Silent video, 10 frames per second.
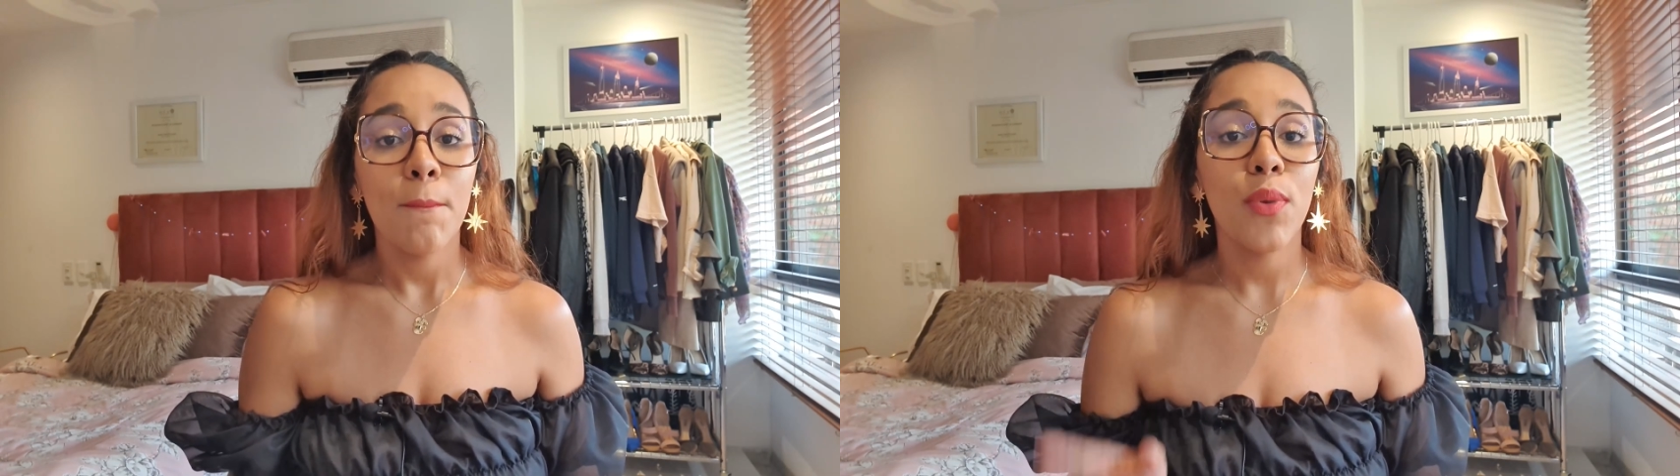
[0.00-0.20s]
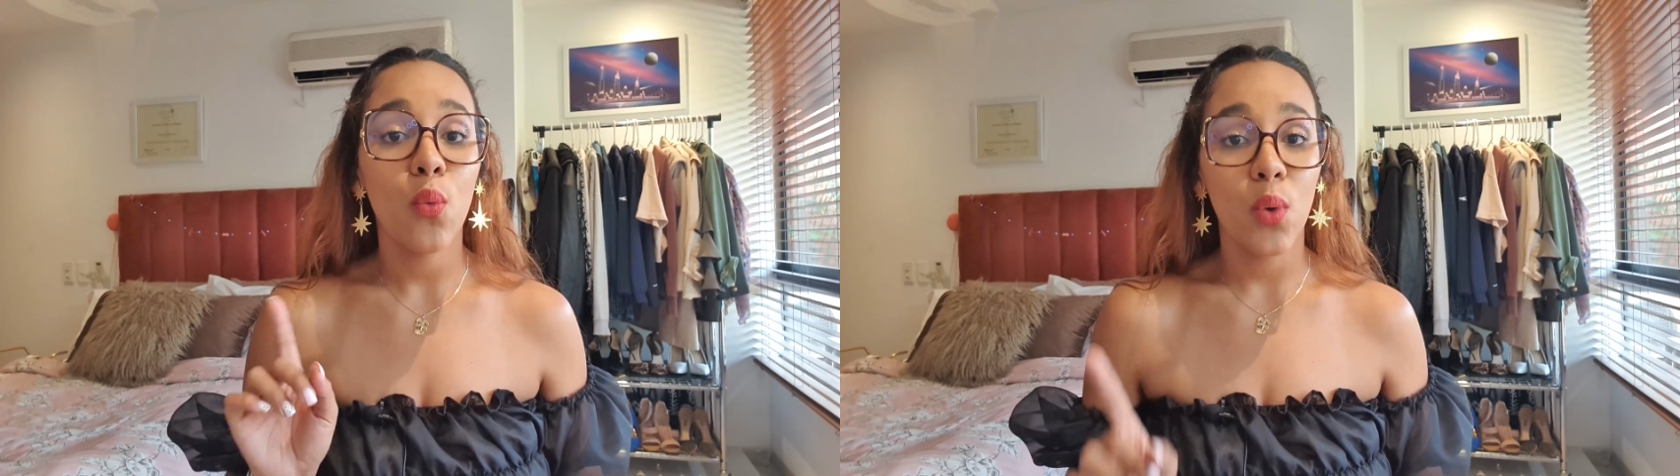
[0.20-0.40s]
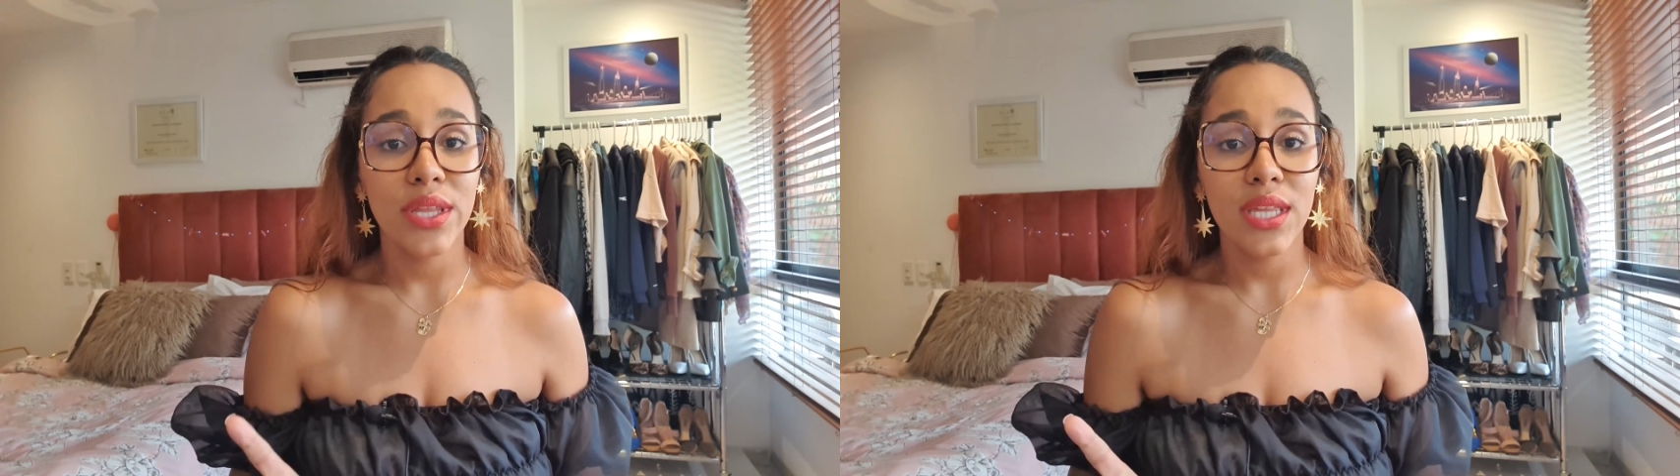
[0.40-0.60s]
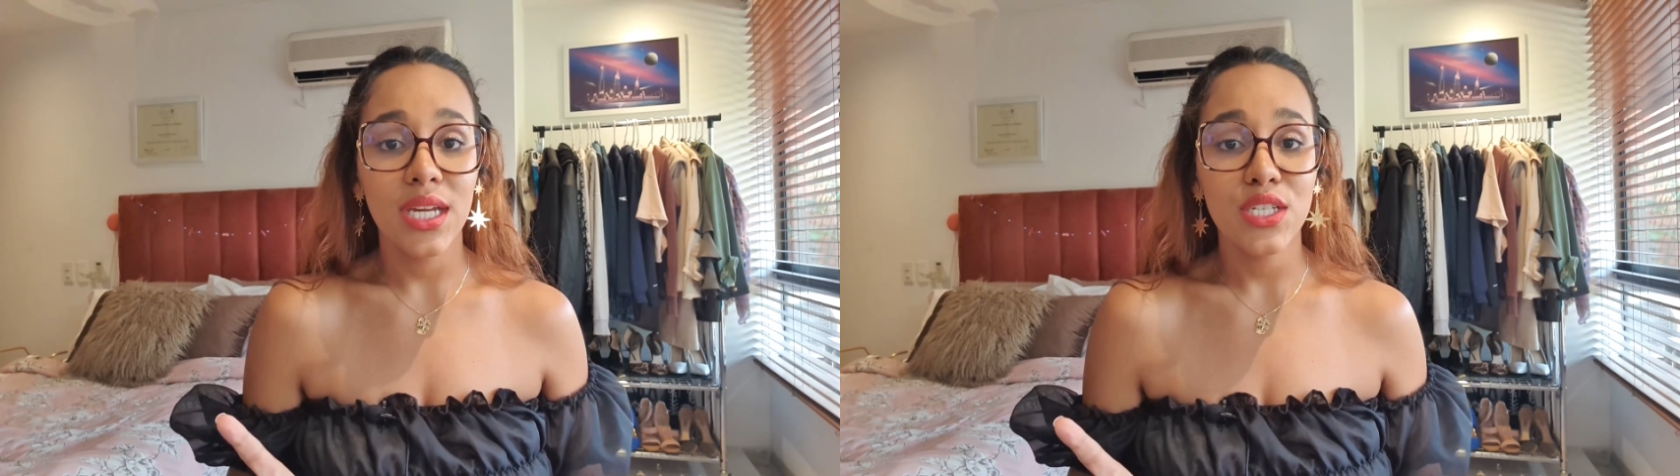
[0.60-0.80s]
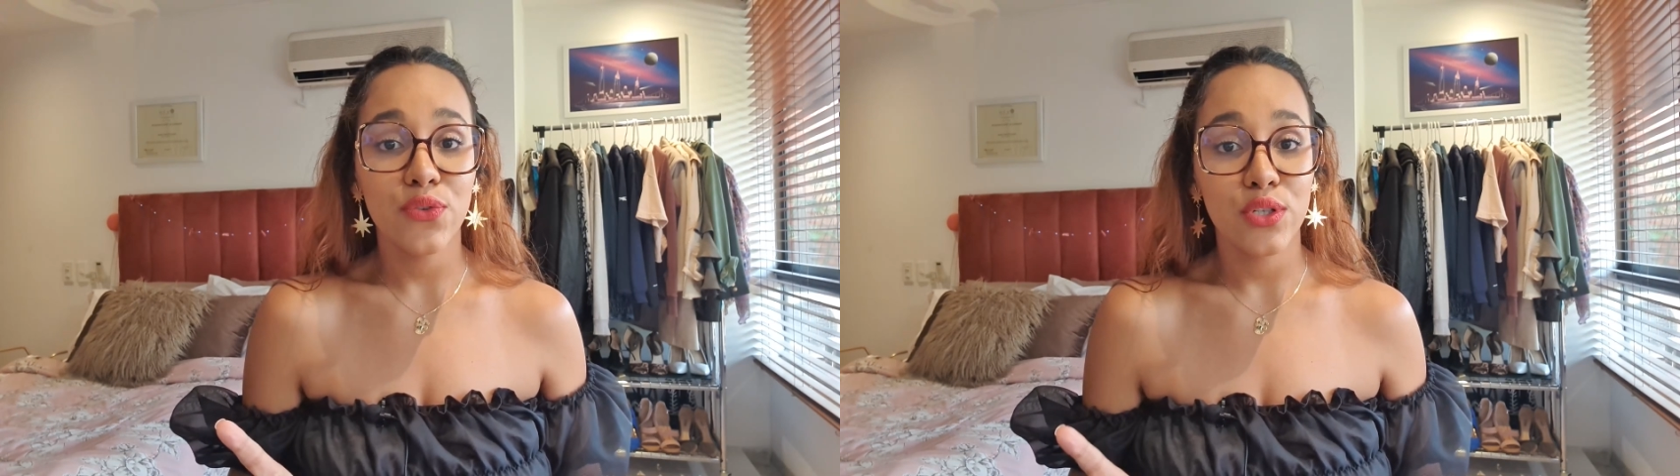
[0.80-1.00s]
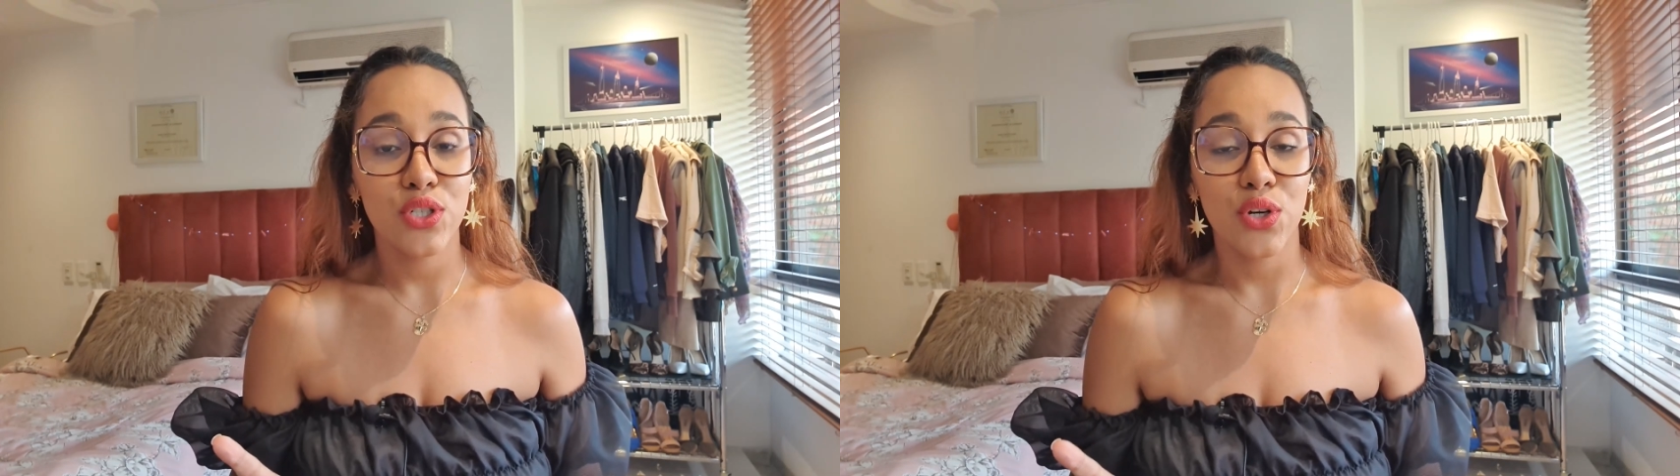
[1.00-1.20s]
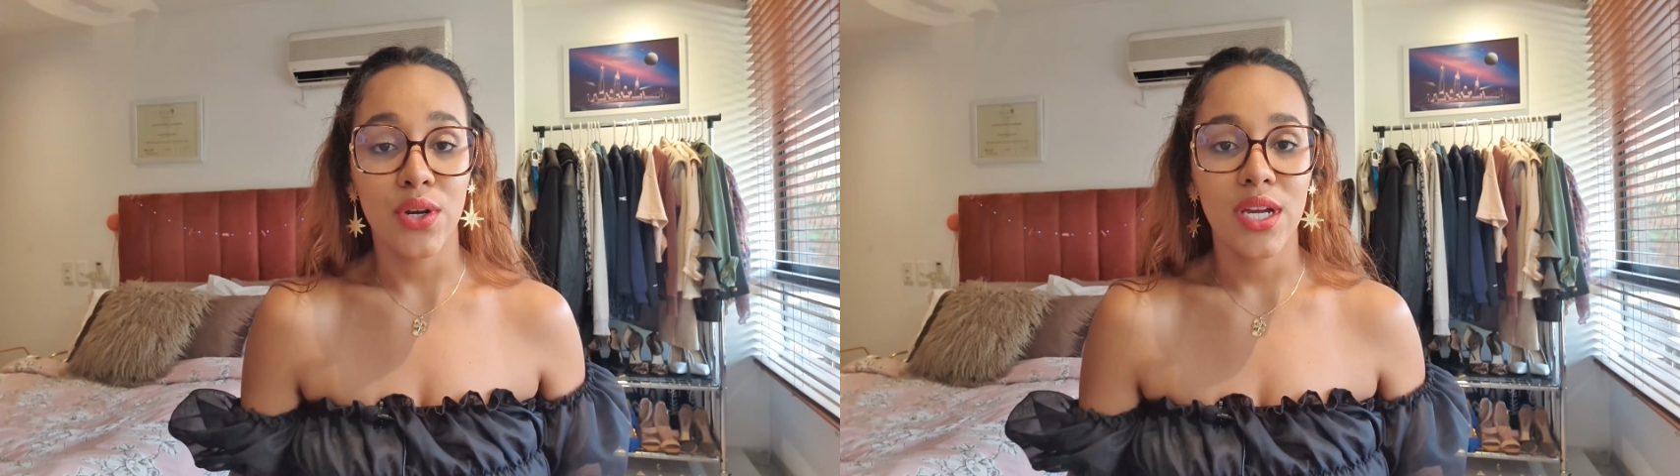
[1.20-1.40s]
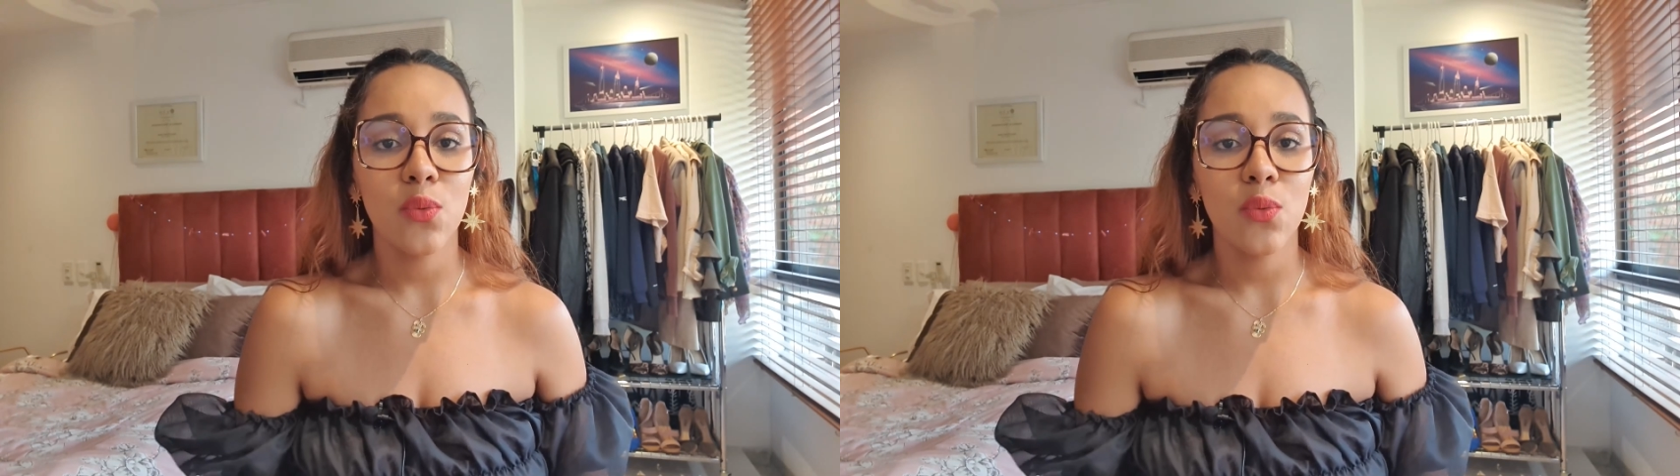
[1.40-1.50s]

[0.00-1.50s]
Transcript: But one thing is for sure,